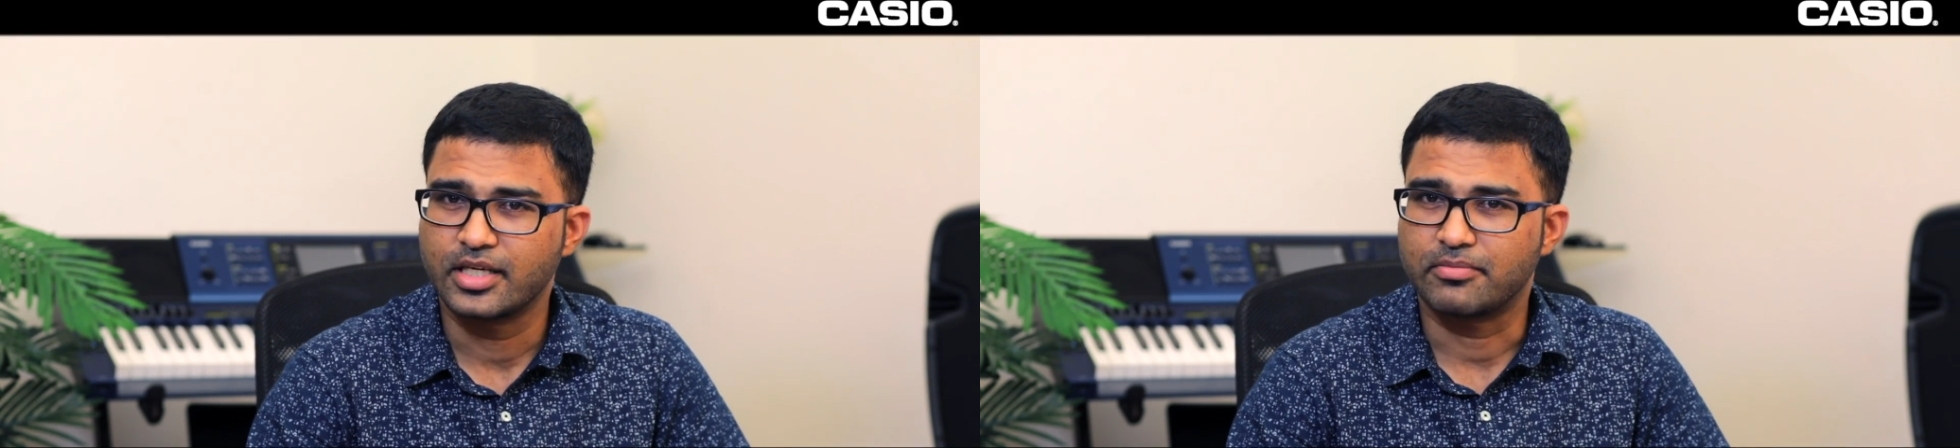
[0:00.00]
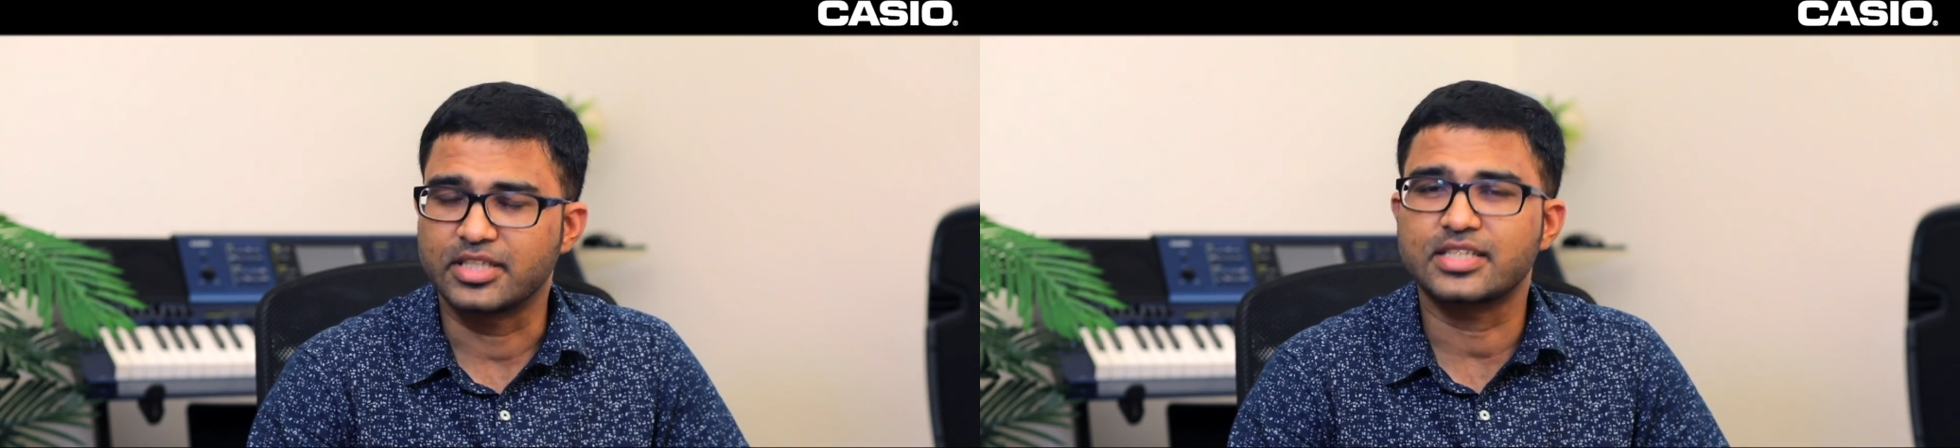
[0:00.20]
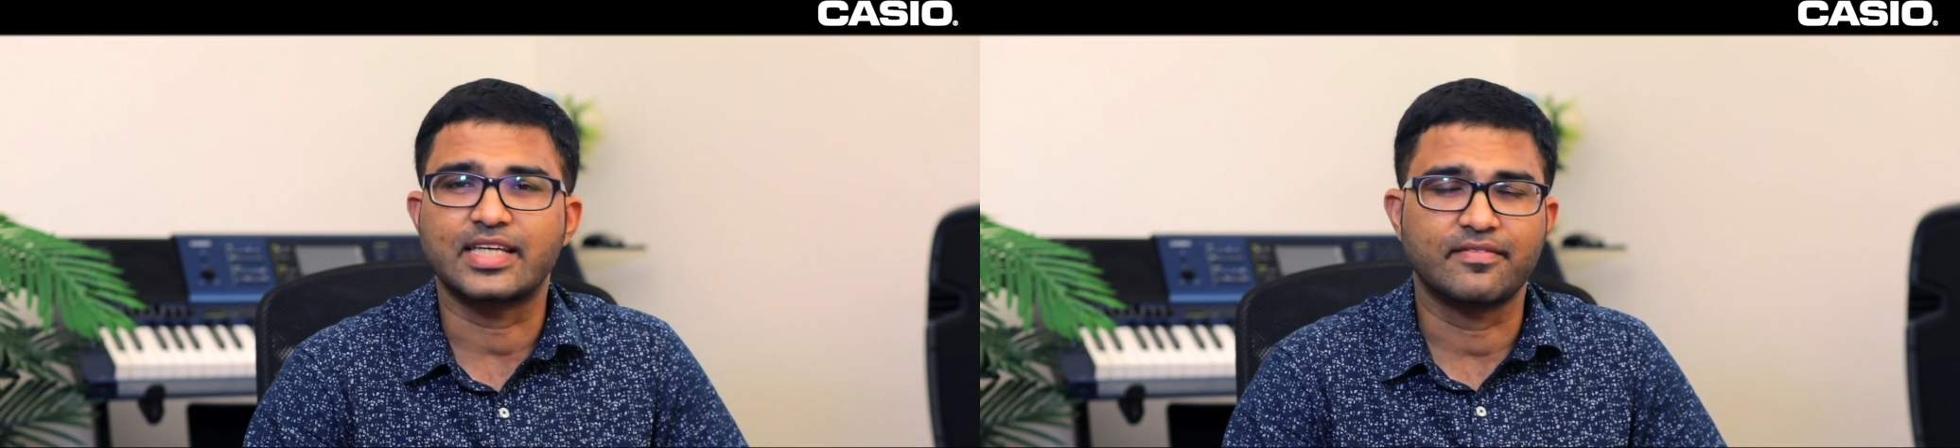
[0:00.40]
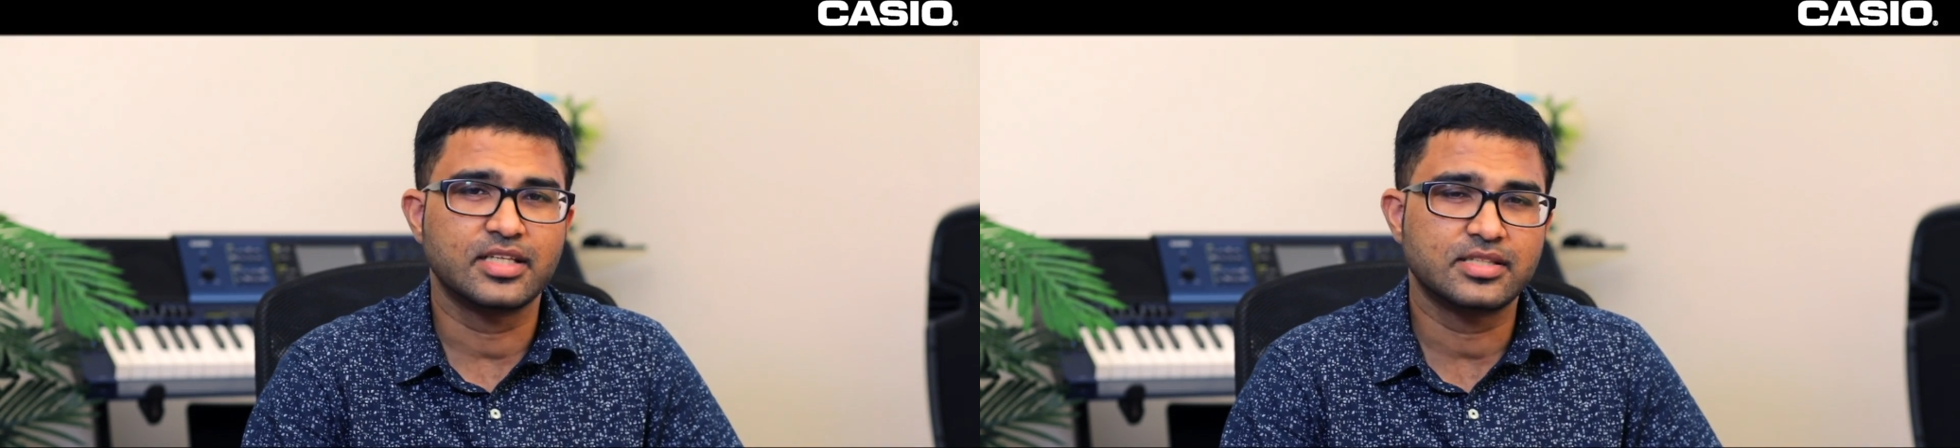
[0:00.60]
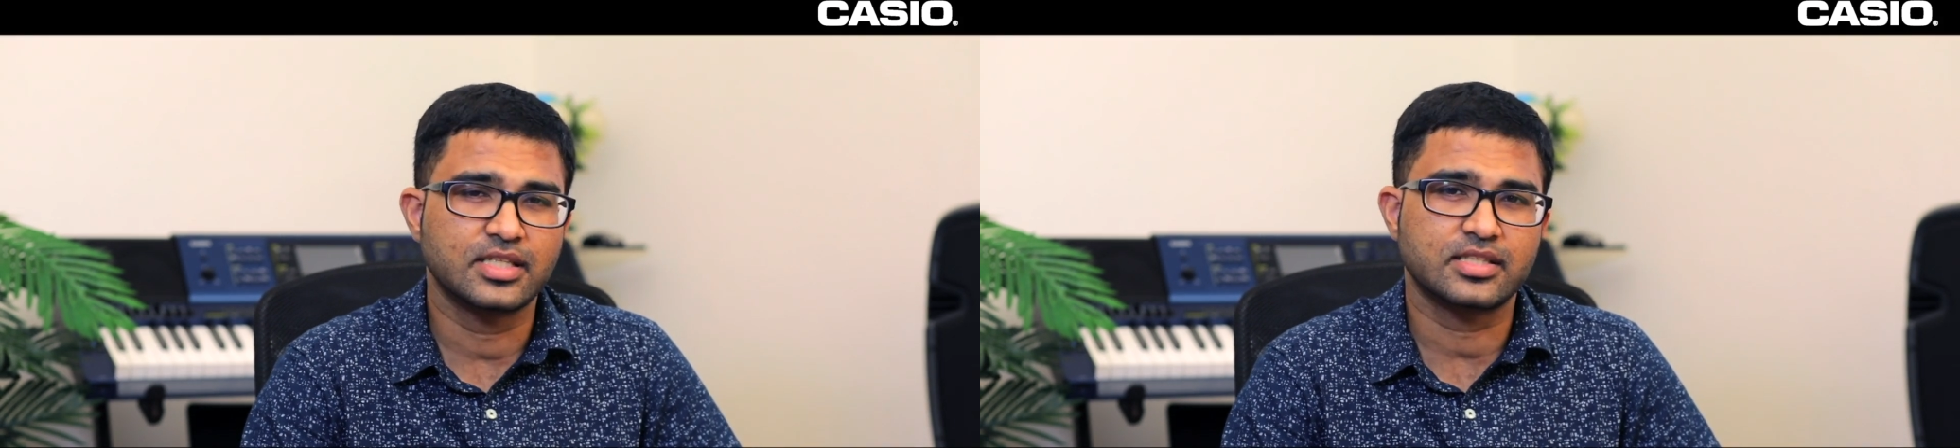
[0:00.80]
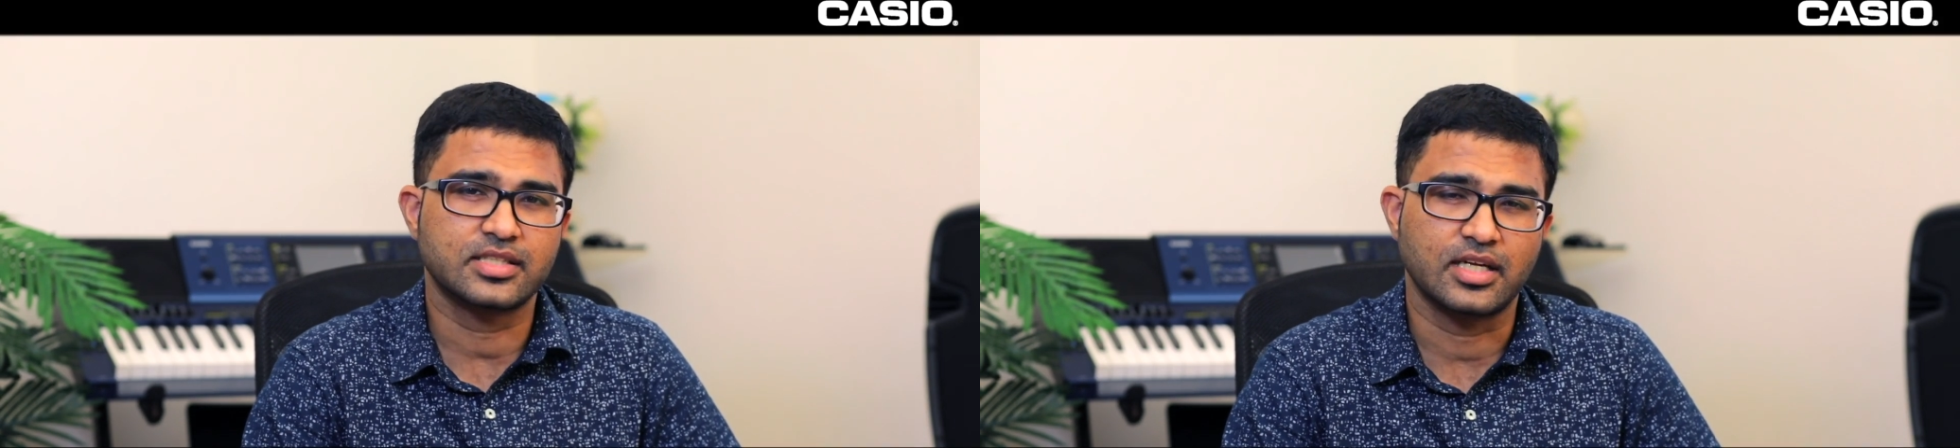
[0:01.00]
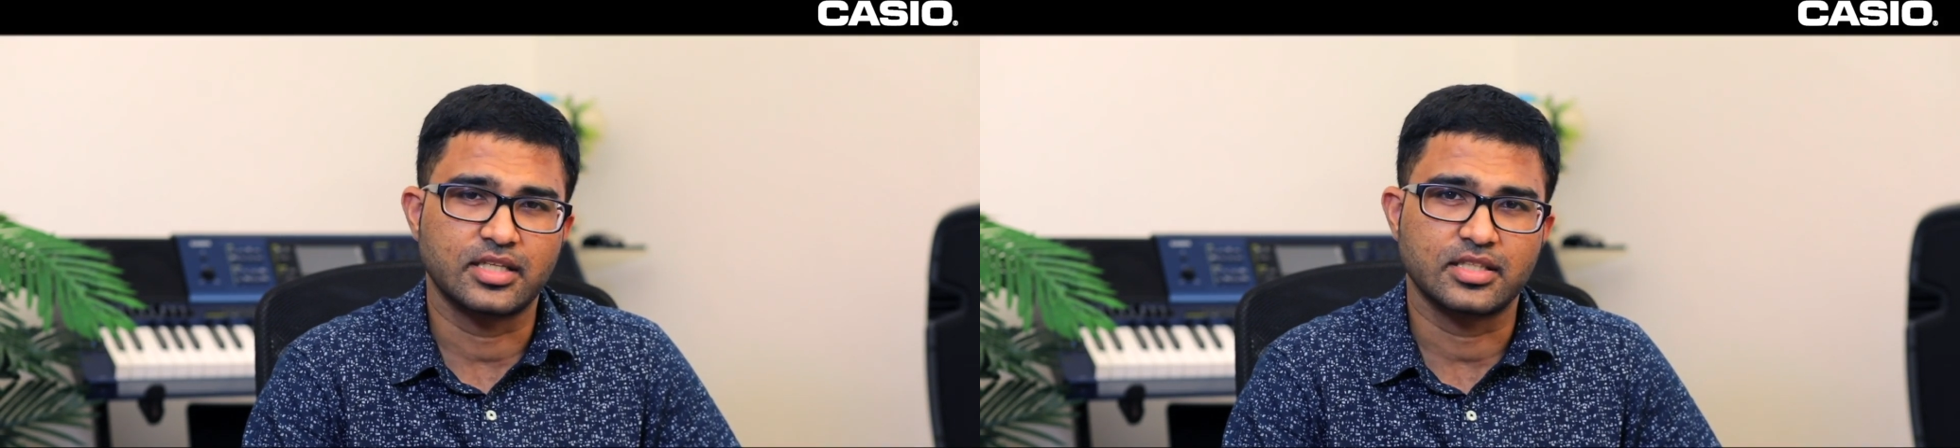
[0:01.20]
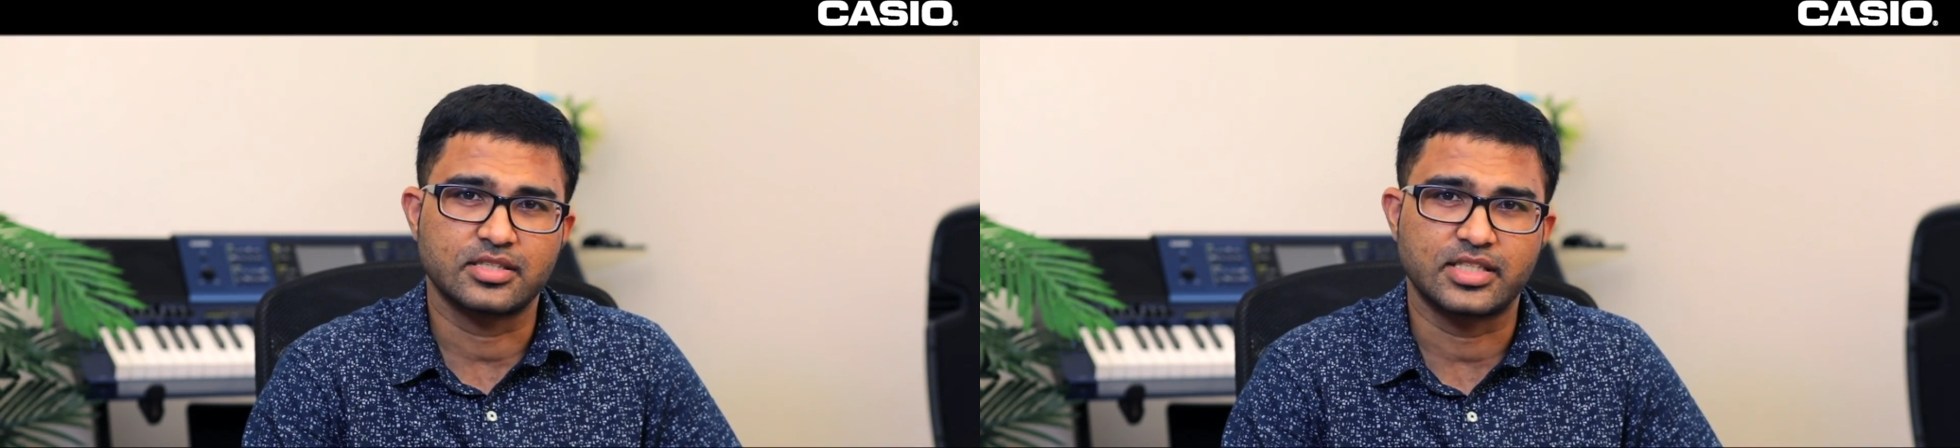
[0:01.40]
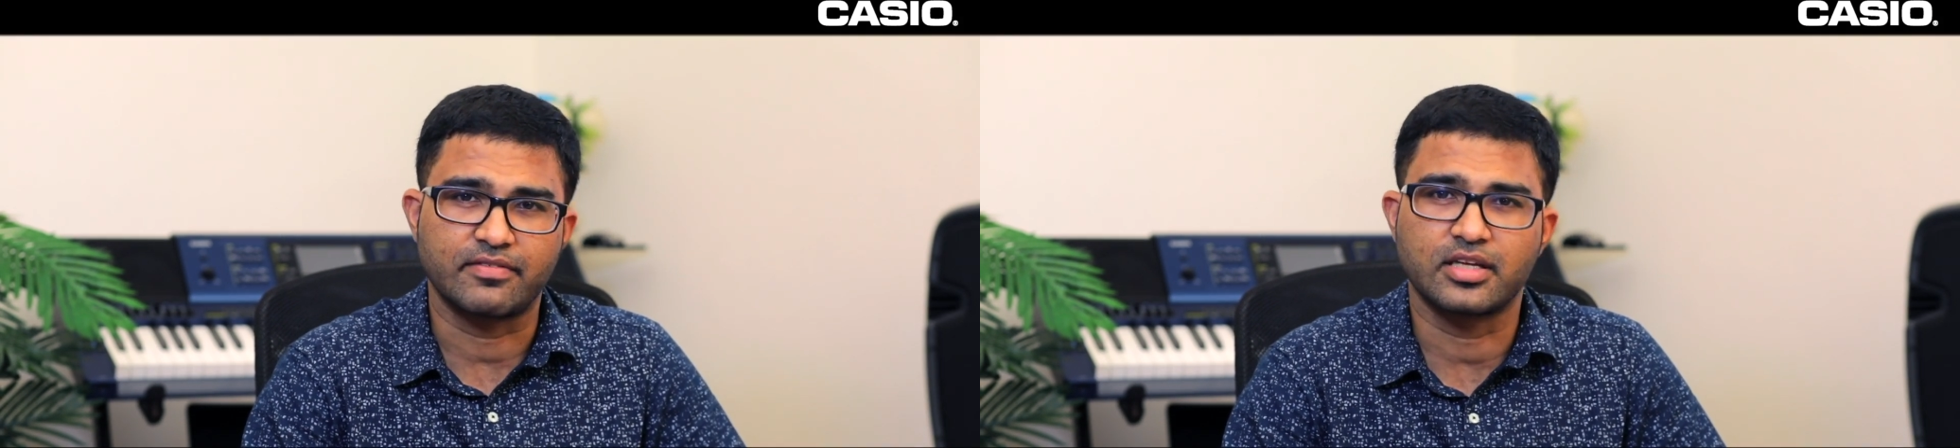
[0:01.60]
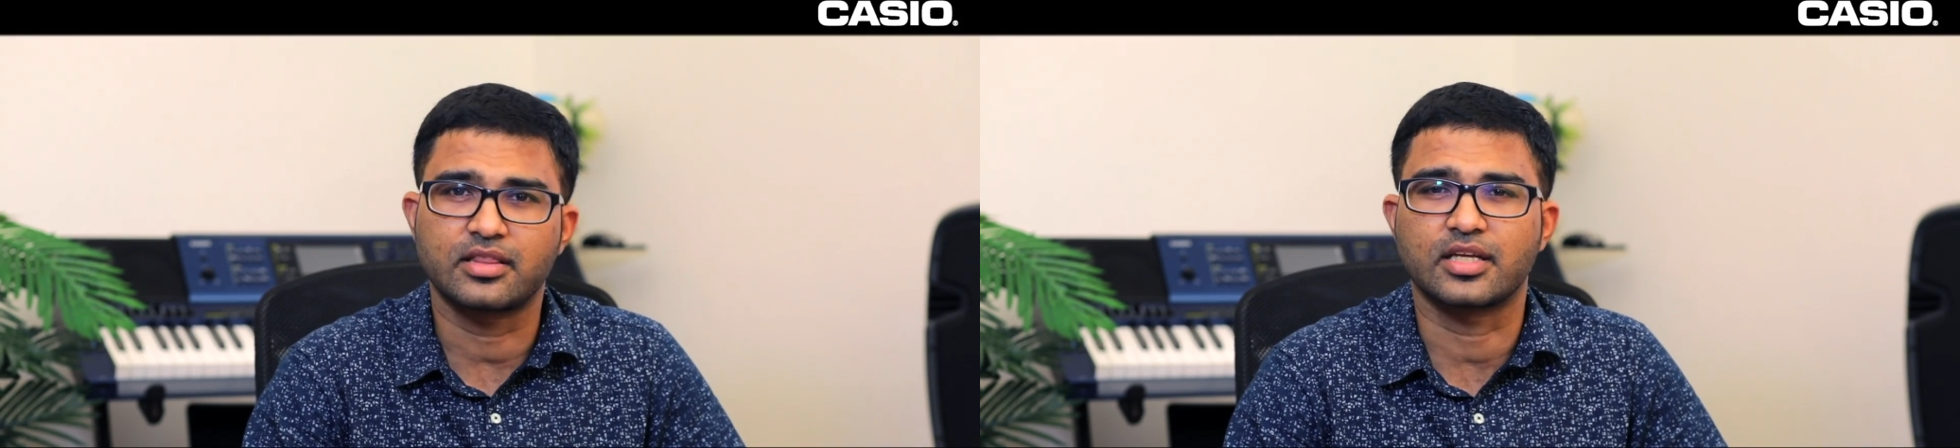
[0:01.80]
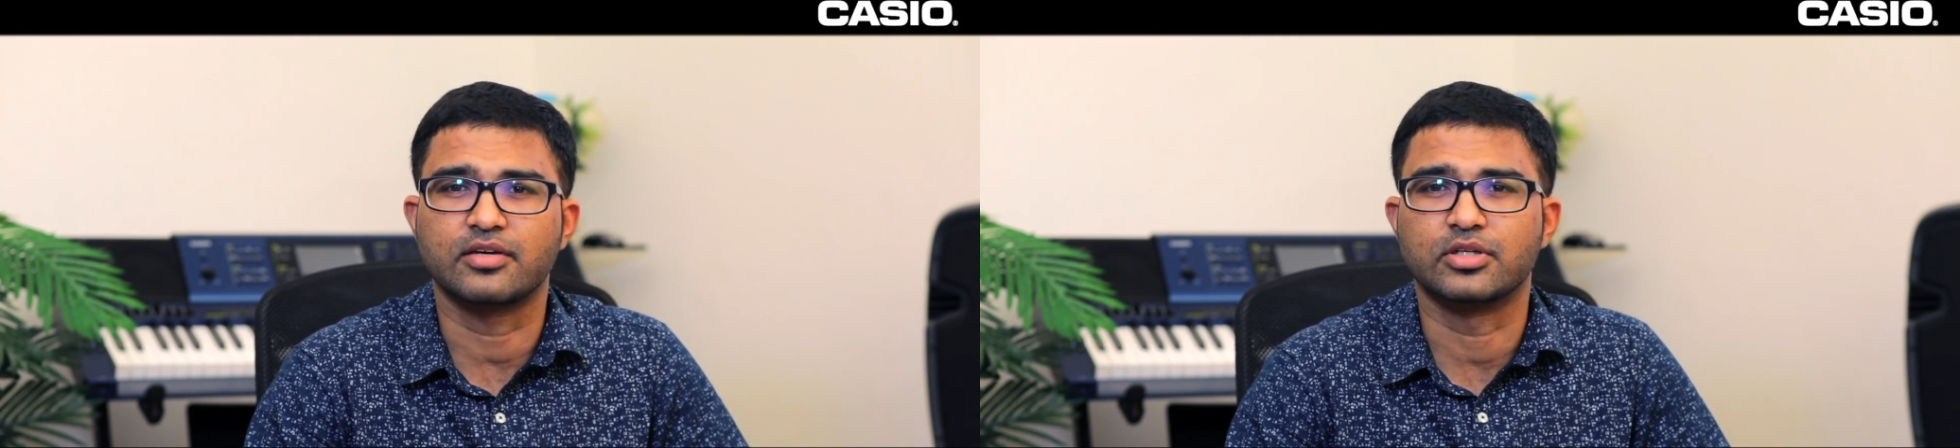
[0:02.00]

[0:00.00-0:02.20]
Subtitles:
But the 76 and the 73